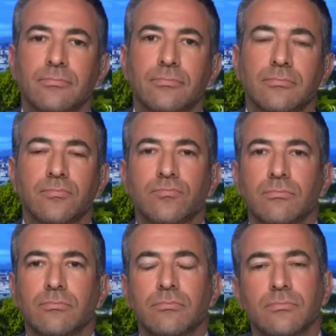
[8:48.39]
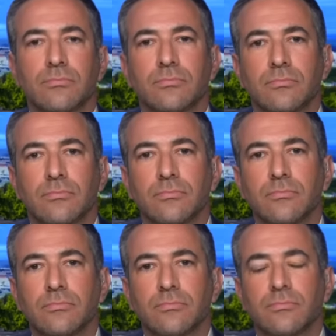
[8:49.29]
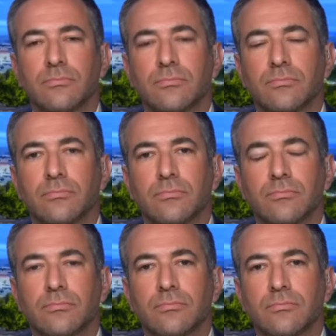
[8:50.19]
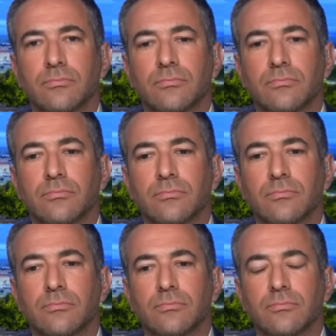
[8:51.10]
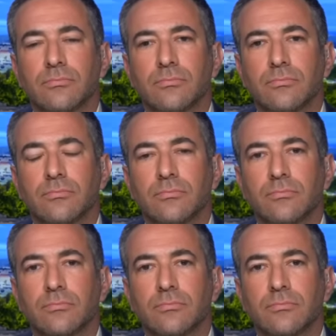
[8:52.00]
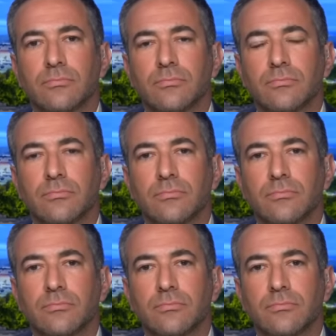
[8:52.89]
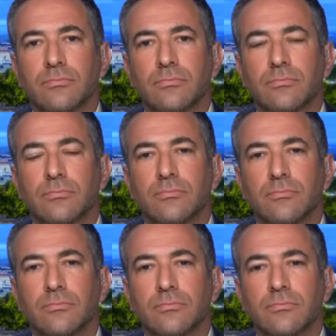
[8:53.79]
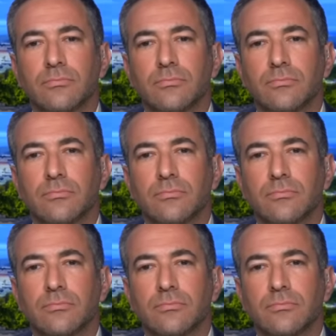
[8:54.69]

(silent)